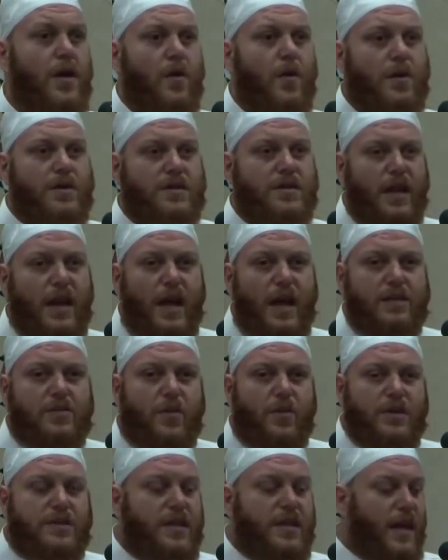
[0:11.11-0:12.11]
Wa
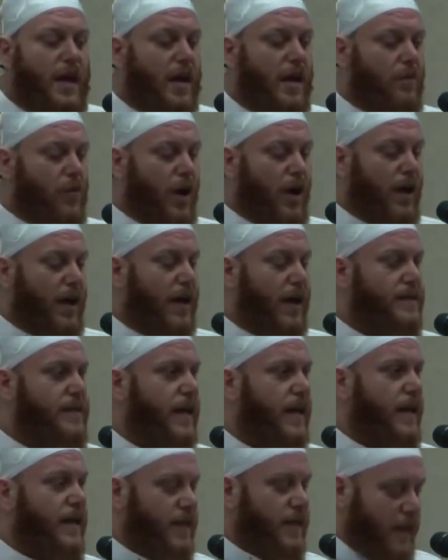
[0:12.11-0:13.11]
salatu wa salamu ala
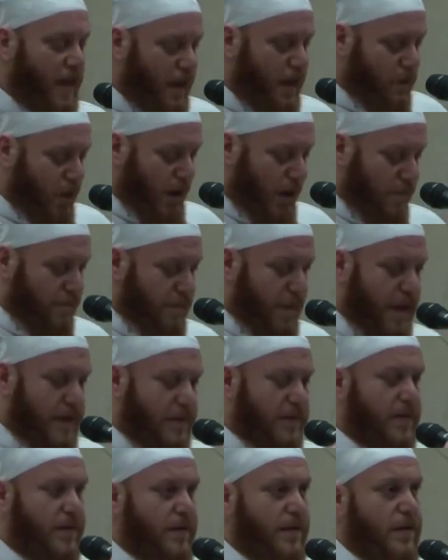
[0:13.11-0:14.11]
Sayyidina
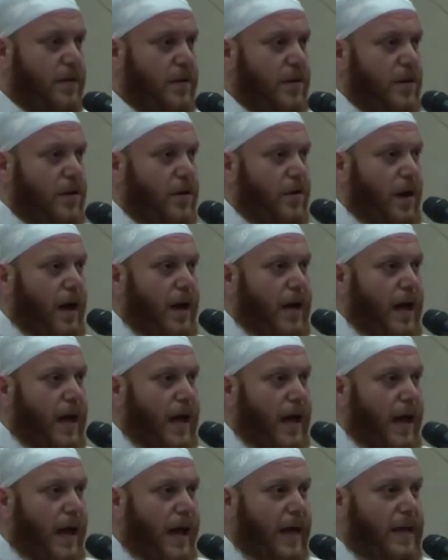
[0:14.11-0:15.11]
Muhammad wa
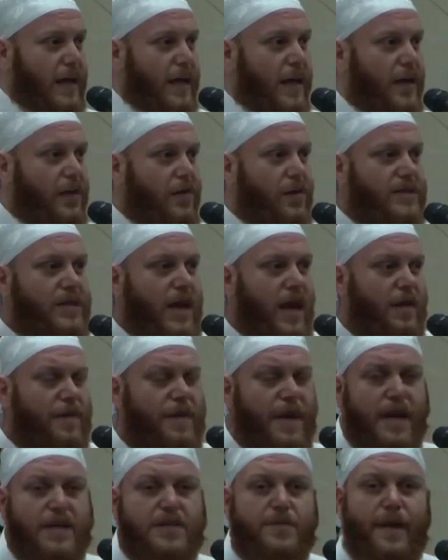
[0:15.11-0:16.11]
ala alihi wa
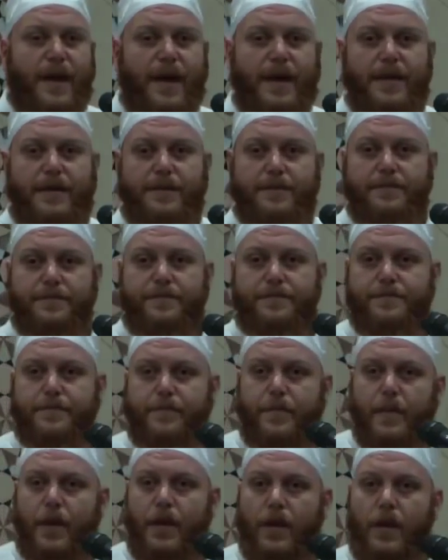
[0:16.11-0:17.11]
sahbihi ajma'in.
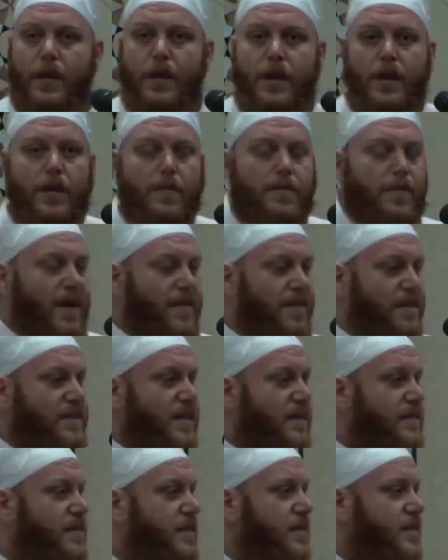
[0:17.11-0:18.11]

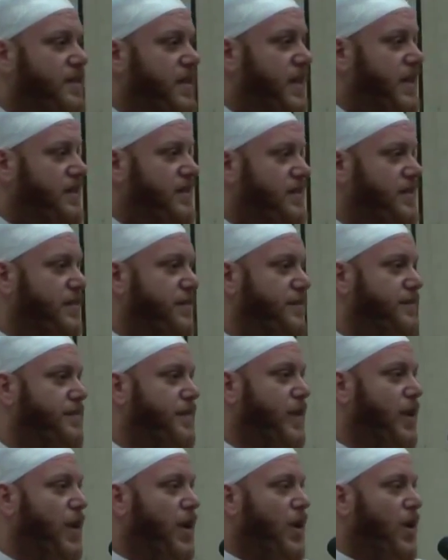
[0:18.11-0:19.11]
Brothers and sisters,
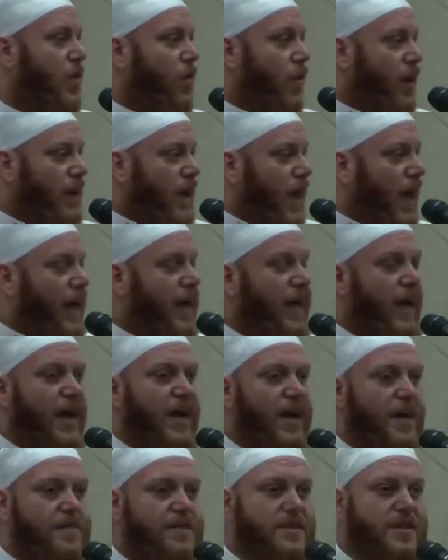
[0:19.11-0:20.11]
wallahi
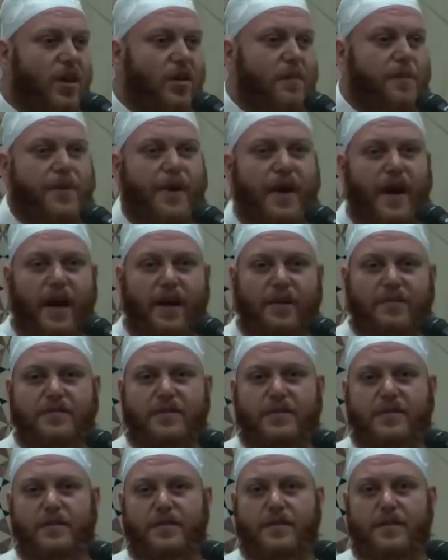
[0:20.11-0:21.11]
I am so
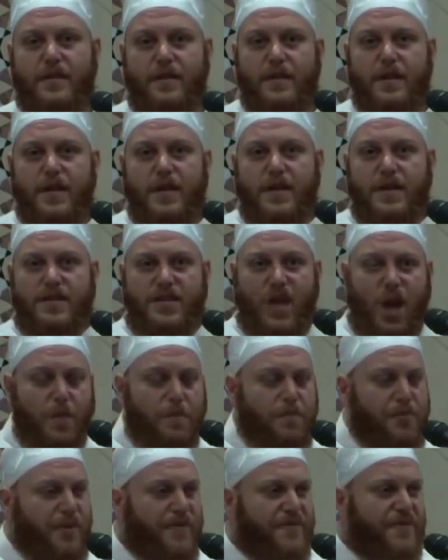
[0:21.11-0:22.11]
proud,
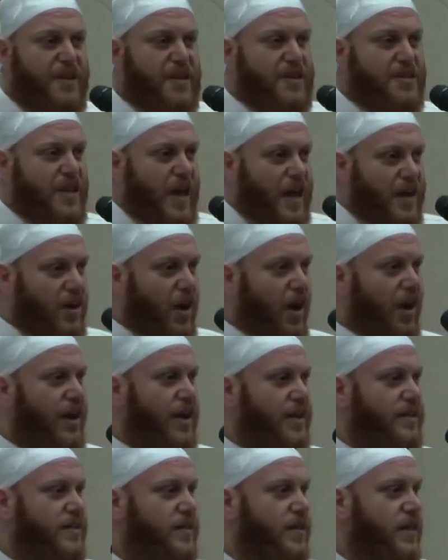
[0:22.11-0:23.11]
so privileged and
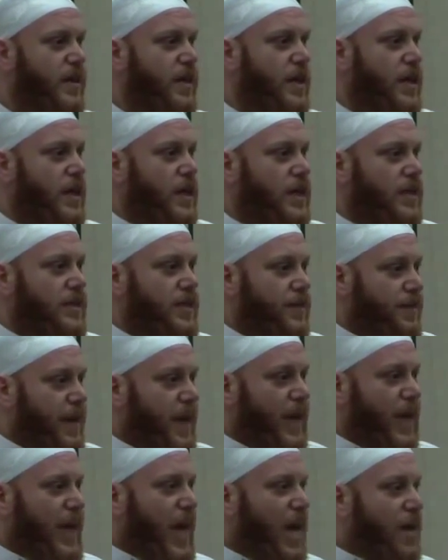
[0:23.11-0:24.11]
honored to
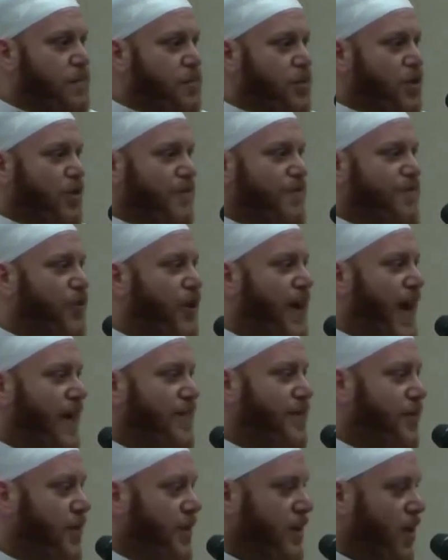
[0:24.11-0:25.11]
be in a beautiful
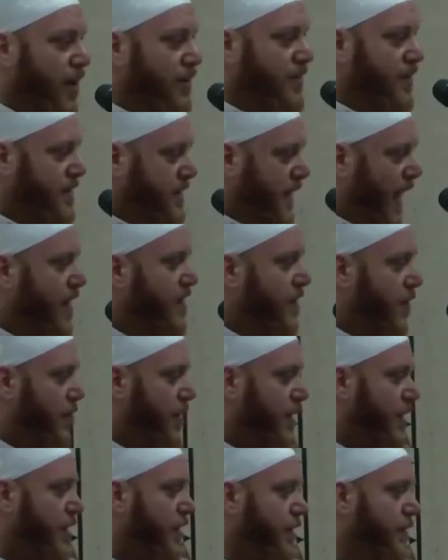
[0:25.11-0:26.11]
gathering like this
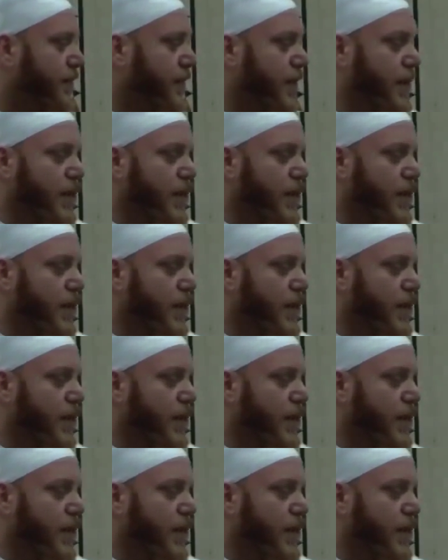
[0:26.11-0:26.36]
gathering,